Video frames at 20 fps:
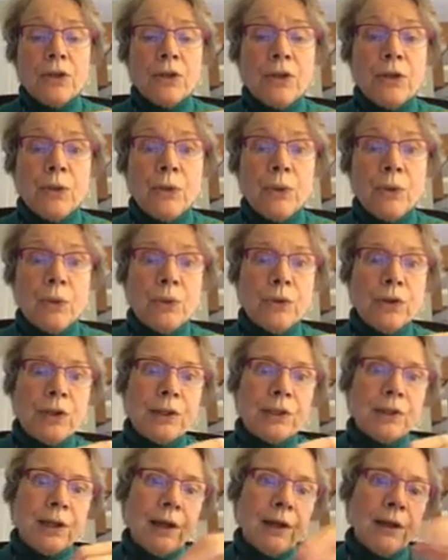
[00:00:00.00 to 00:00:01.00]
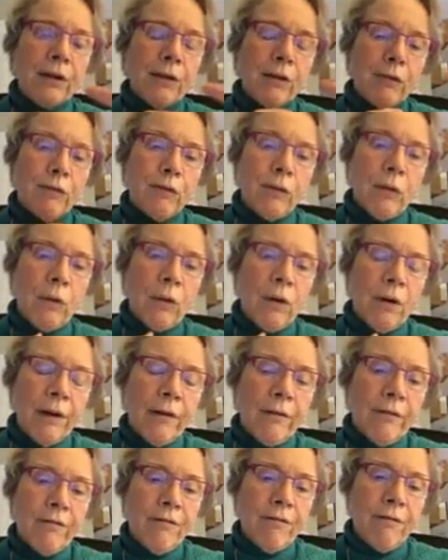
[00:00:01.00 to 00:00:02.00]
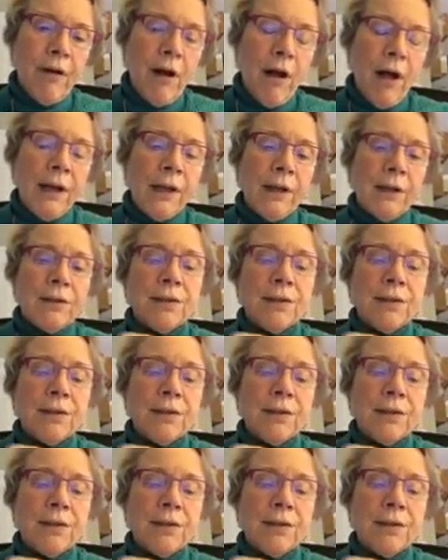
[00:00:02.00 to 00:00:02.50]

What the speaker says: to study the flora and fauna,